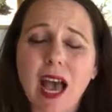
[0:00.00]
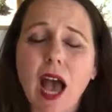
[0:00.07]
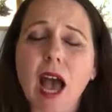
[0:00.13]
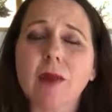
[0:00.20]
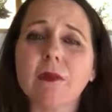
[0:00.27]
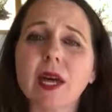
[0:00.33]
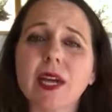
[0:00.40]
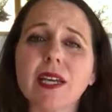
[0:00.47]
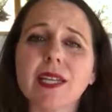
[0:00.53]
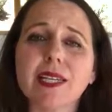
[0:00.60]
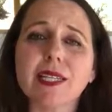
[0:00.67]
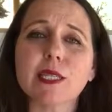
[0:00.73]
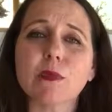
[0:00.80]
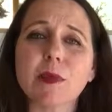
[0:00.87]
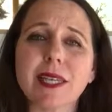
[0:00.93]
I'm not going to
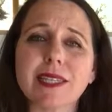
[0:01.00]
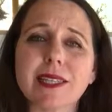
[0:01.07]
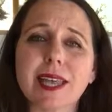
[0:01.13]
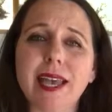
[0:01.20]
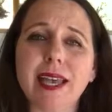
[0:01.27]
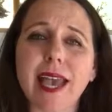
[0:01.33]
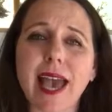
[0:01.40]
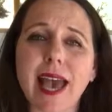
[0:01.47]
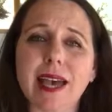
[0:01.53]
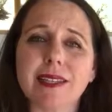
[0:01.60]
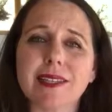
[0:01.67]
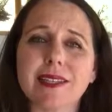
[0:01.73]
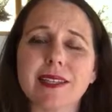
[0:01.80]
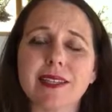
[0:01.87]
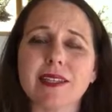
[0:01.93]
expense that
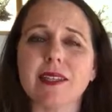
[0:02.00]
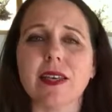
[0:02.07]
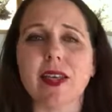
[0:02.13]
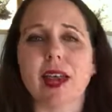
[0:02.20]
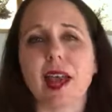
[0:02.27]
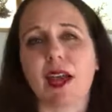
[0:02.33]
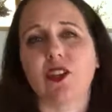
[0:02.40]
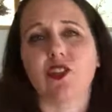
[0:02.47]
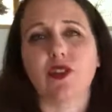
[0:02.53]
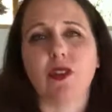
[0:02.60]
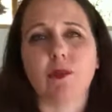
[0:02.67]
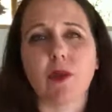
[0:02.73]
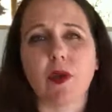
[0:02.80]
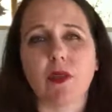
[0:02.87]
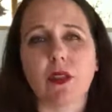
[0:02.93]
gas until I actually
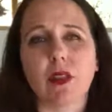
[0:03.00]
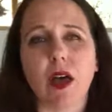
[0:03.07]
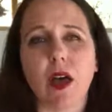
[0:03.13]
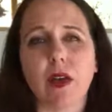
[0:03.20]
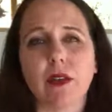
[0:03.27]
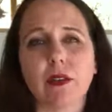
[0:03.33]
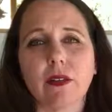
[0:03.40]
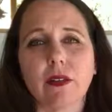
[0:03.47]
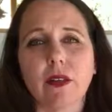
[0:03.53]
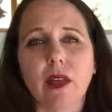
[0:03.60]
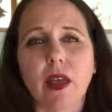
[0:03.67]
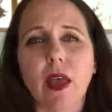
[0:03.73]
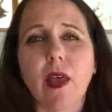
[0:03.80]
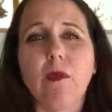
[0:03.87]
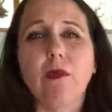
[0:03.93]
mow the lawn,
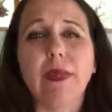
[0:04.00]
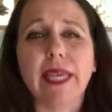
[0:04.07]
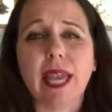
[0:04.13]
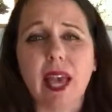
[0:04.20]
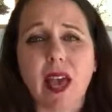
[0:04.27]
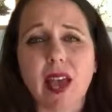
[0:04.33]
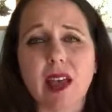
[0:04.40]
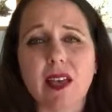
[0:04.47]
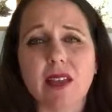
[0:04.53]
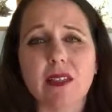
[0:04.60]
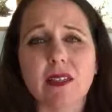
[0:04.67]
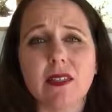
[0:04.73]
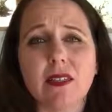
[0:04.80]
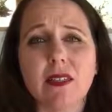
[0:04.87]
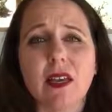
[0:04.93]

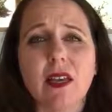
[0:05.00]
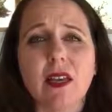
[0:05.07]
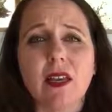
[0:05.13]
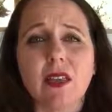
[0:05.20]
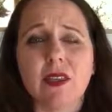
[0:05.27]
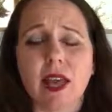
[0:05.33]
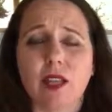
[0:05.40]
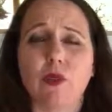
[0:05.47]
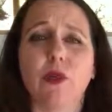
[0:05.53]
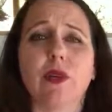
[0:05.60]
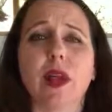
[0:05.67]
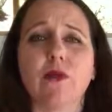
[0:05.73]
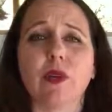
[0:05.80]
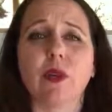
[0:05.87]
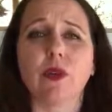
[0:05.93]
because that's when I
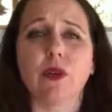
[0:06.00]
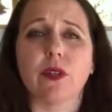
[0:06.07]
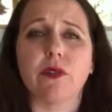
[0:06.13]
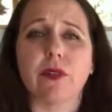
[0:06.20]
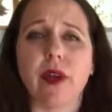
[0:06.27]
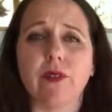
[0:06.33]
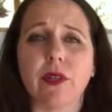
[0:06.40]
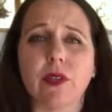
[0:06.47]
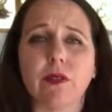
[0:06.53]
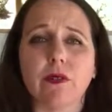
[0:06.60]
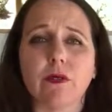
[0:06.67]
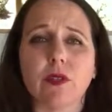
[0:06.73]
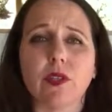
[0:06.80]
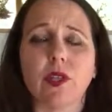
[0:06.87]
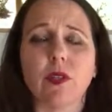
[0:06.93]
record the revenue.
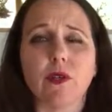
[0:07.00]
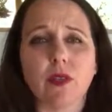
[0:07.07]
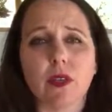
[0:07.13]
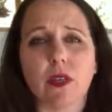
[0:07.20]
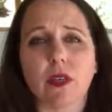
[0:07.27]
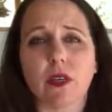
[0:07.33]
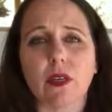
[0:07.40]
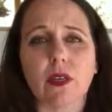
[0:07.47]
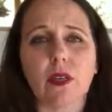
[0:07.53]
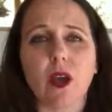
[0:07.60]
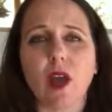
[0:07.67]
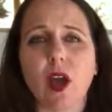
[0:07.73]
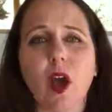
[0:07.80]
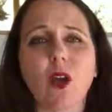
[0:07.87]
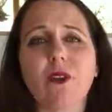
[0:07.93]
So
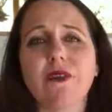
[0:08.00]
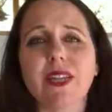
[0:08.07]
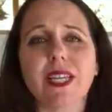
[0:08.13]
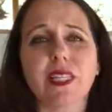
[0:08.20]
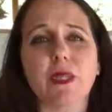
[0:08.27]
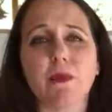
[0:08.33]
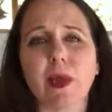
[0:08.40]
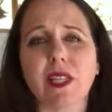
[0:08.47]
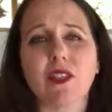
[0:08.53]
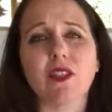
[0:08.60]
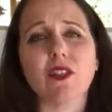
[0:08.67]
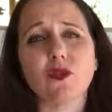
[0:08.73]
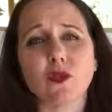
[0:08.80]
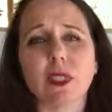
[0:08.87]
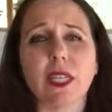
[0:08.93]
all of the
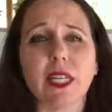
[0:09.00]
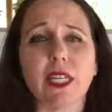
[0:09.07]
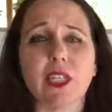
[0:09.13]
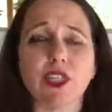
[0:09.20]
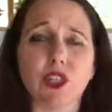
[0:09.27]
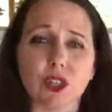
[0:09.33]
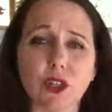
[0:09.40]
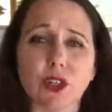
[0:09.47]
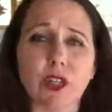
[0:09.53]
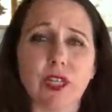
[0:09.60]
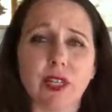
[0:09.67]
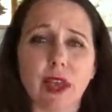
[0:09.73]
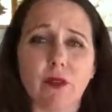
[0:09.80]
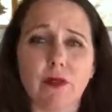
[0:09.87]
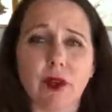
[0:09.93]
expenses related to earning
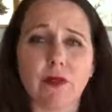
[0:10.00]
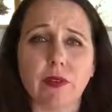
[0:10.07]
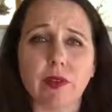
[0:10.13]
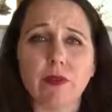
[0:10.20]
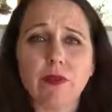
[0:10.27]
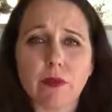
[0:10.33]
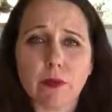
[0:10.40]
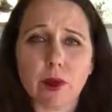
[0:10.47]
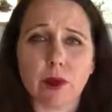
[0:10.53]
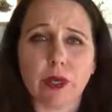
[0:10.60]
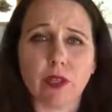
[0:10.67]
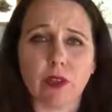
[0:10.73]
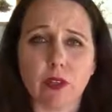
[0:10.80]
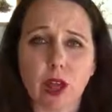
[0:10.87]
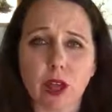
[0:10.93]
that revenue for mowing
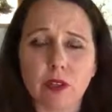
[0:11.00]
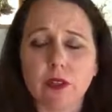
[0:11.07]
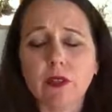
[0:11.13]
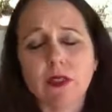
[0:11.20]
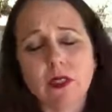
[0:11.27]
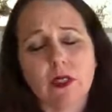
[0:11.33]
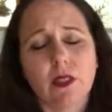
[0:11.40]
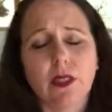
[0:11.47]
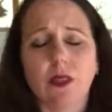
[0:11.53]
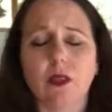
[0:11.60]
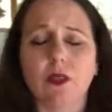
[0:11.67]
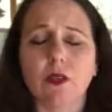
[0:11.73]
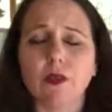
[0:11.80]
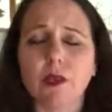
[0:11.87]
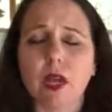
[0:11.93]
your lawn,
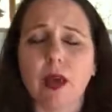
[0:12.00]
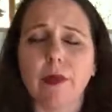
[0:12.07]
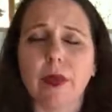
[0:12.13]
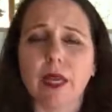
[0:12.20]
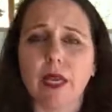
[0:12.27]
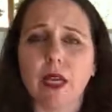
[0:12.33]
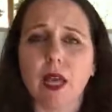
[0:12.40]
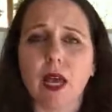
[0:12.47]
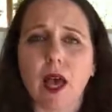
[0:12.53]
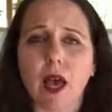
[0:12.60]
those come in